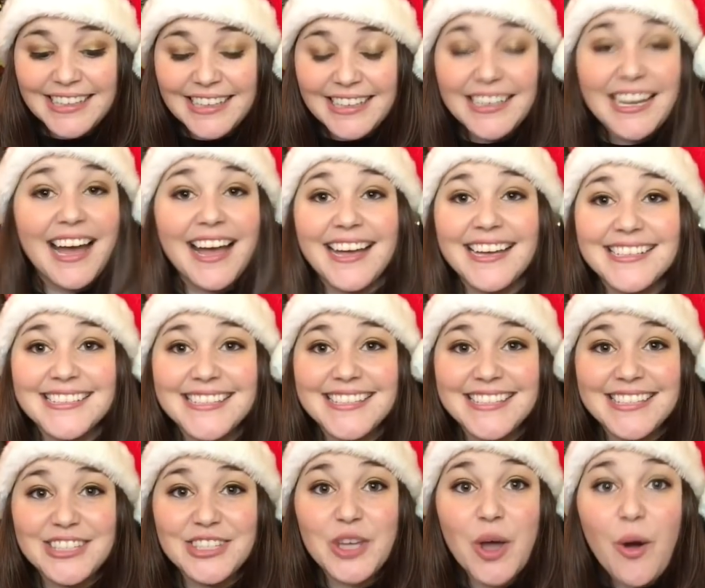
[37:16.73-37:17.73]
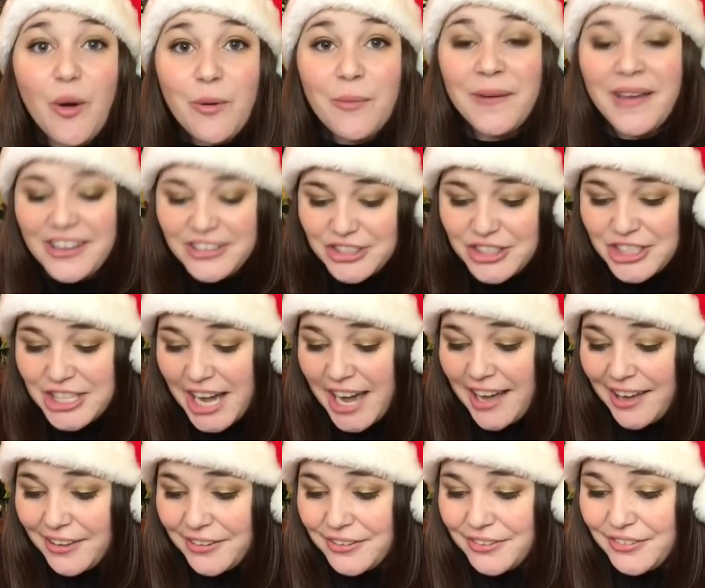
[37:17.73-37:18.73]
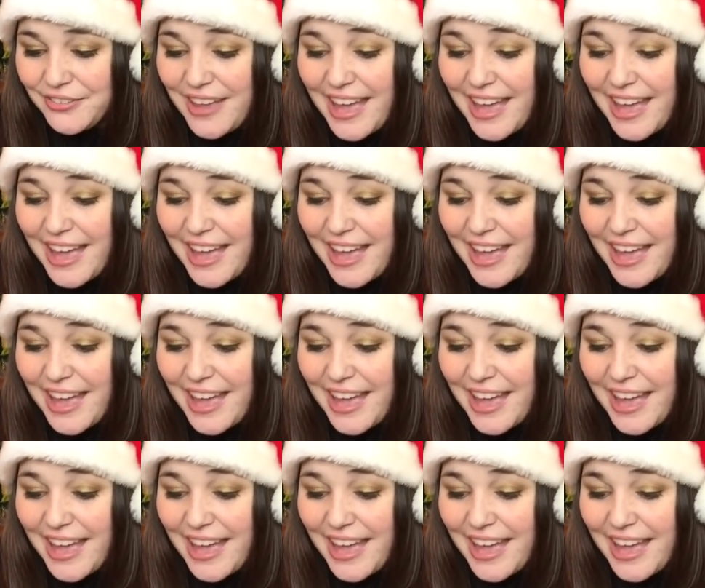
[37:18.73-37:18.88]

Guys, so much stuff.